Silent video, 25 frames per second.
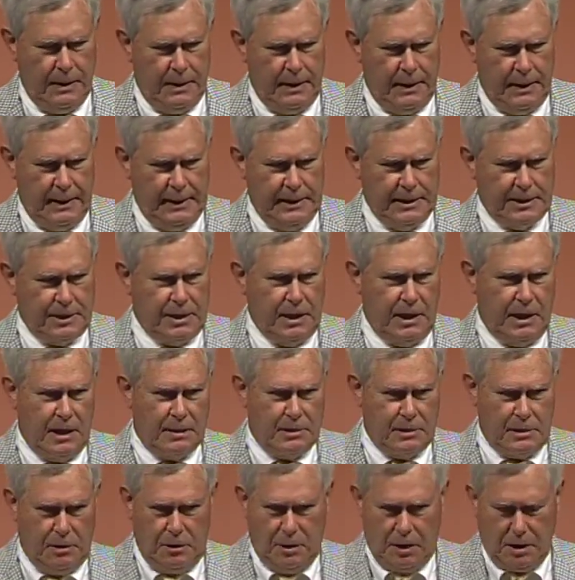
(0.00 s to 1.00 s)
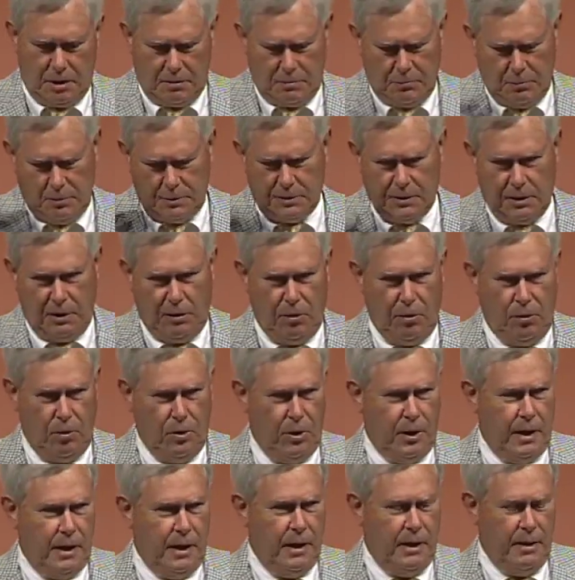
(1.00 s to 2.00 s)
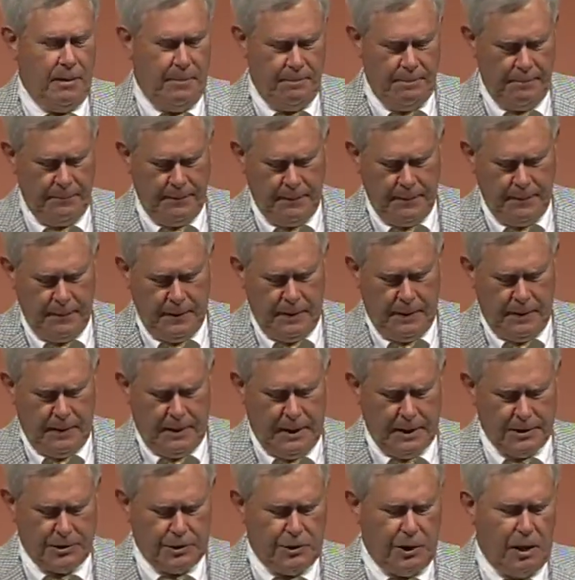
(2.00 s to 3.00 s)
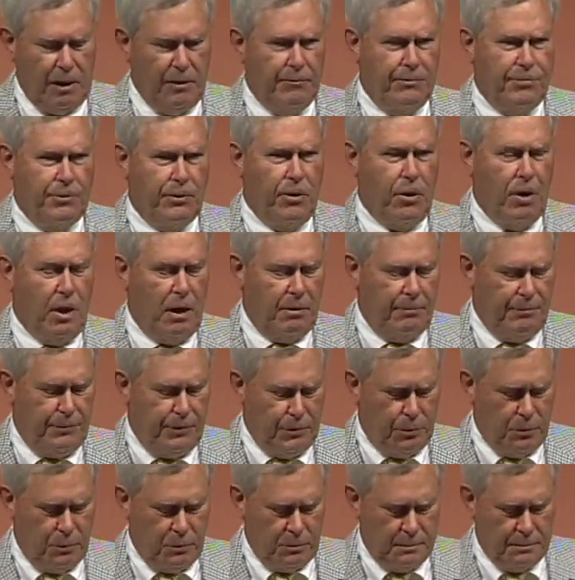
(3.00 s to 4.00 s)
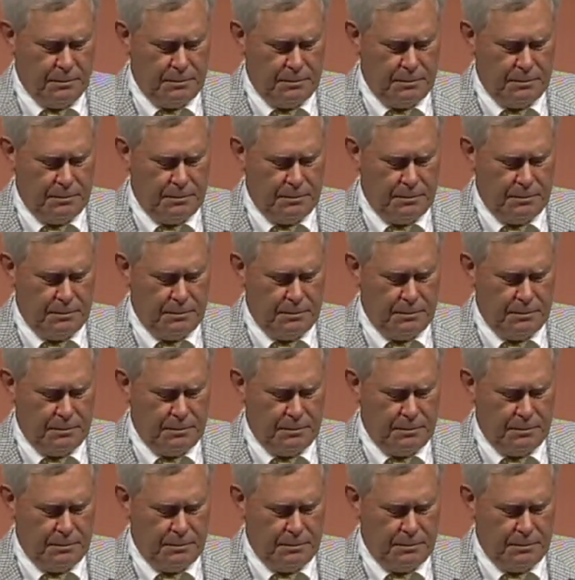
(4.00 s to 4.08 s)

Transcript: And he says, Look what the Lord has done for all of you.